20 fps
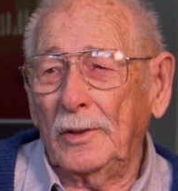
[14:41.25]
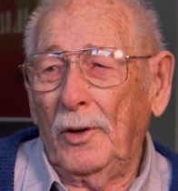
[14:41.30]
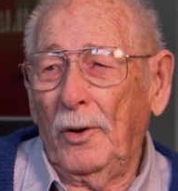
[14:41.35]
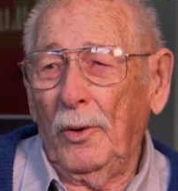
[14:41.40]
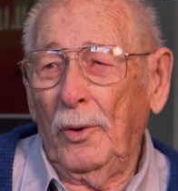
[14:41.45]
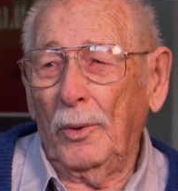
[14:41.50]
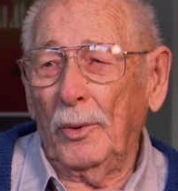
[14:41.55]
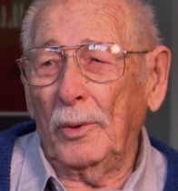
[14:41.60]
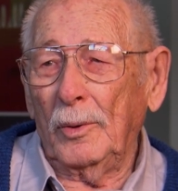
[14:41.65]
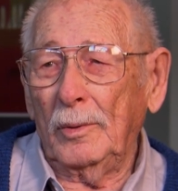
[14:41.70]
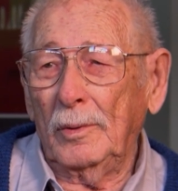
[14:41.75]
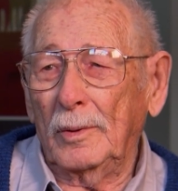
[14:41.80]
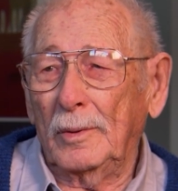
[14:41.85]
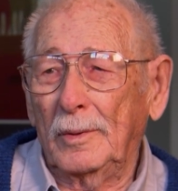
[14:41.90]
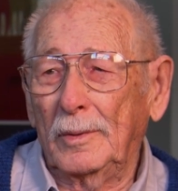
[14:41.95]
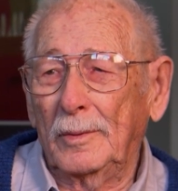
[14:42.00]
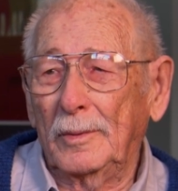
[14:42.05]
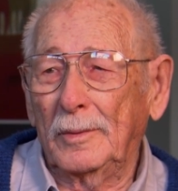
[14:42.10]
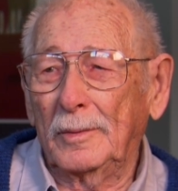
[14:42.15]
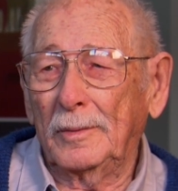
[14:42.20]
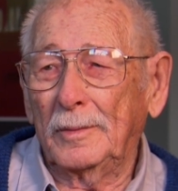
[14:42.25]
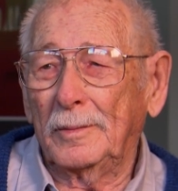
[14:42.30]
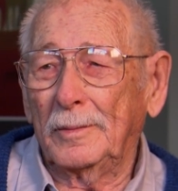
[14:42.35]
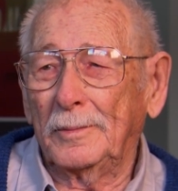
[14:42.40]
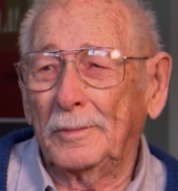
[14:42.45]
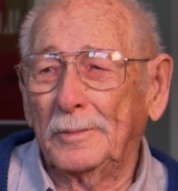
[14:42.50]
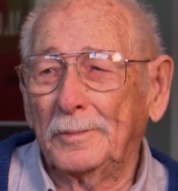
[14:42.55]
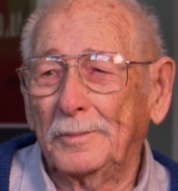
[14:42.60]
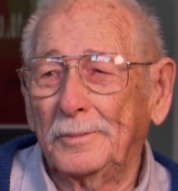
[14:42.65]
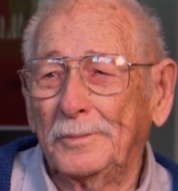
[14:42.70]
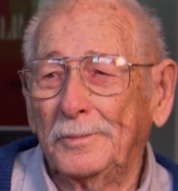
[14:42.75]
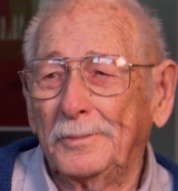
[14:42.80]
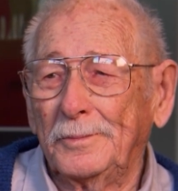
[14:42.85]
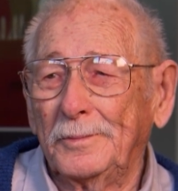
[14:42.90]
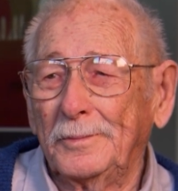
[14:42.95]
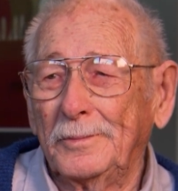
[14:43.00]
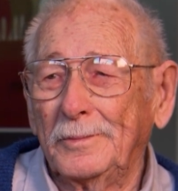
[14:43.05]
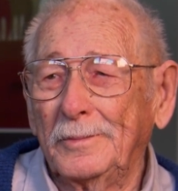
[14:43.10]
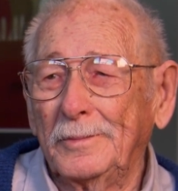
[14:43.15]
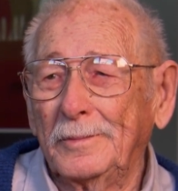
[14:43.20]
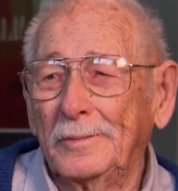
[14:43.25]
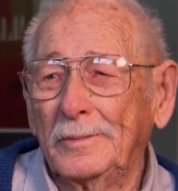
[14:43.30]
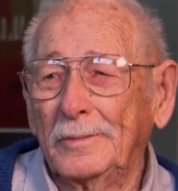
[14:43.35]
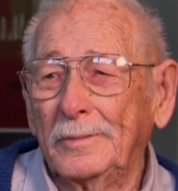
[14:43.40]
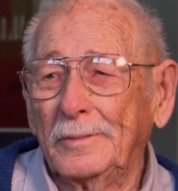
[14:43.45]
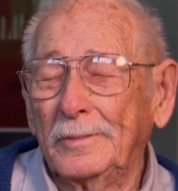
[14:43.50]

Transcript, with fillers: Hole. Quite an effort.